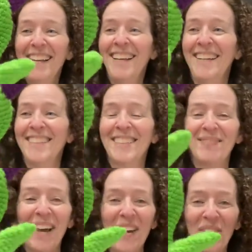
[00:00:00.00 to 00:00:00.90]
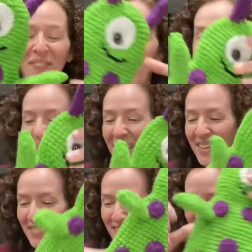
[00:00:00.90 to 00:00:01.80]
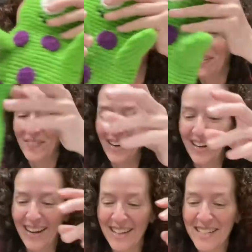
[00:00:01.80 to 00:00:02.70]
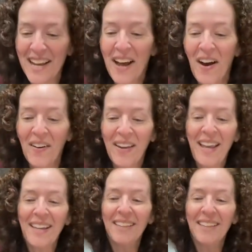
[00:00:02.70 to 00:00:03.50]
He is my favorite. Oh my gosh. Okay,